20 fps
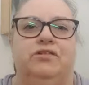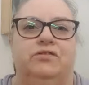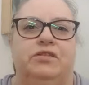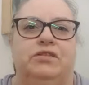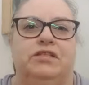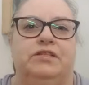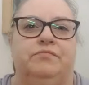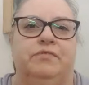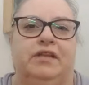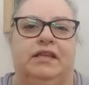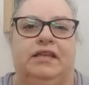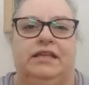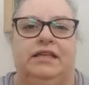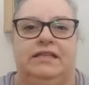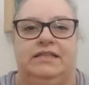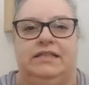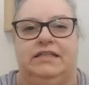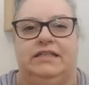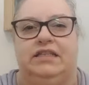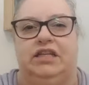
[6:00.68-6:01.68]
on some of the
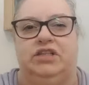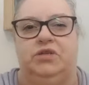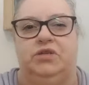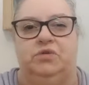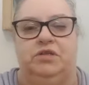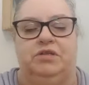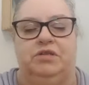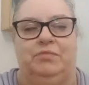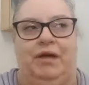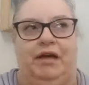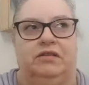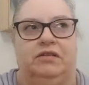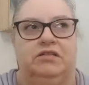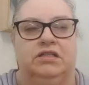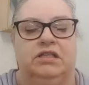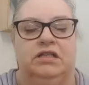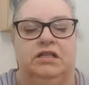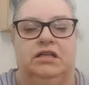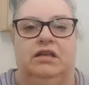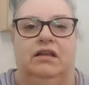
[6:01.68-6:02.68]
things that I talked about
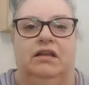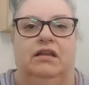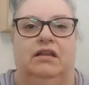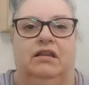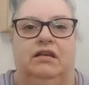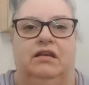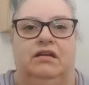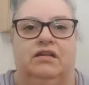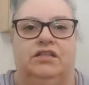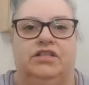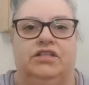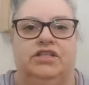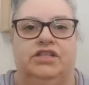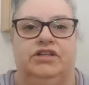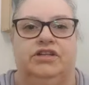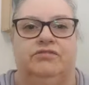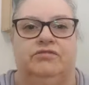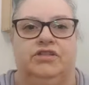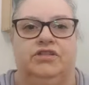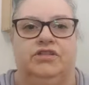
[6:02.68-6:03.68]
last
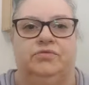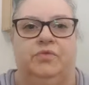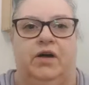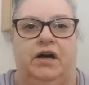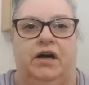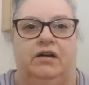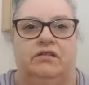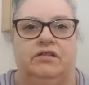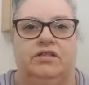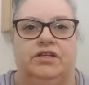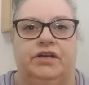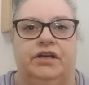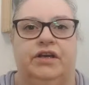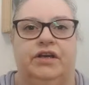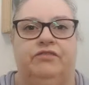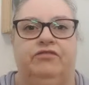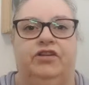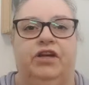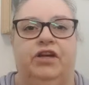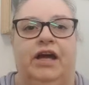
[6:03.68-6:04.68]
year as well. So
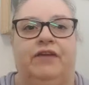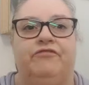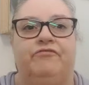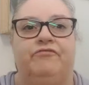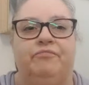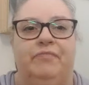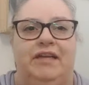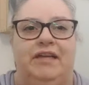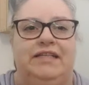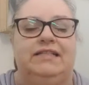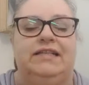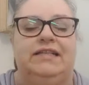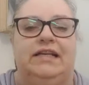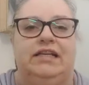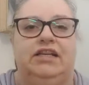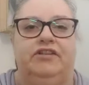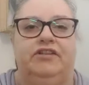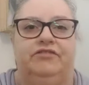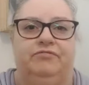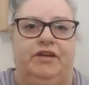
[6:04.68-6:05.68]
if you have missed
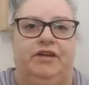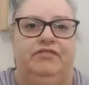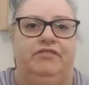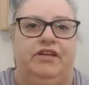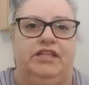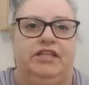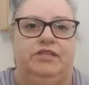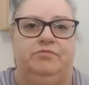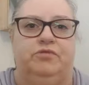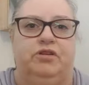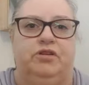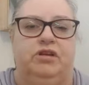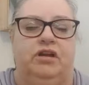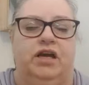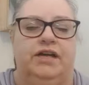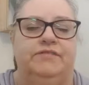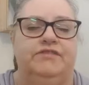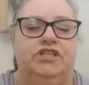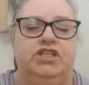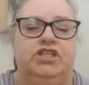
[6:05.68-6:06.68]
any of my Facebook
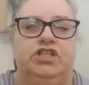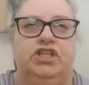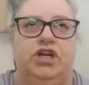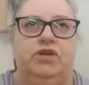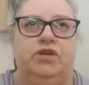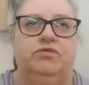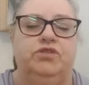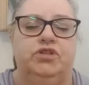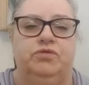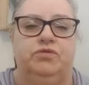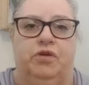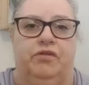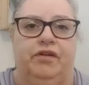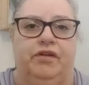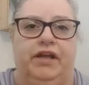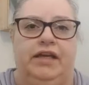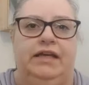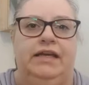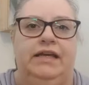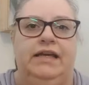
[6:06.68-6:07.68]
Lives, don't
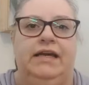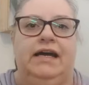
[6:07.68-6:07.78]
worry.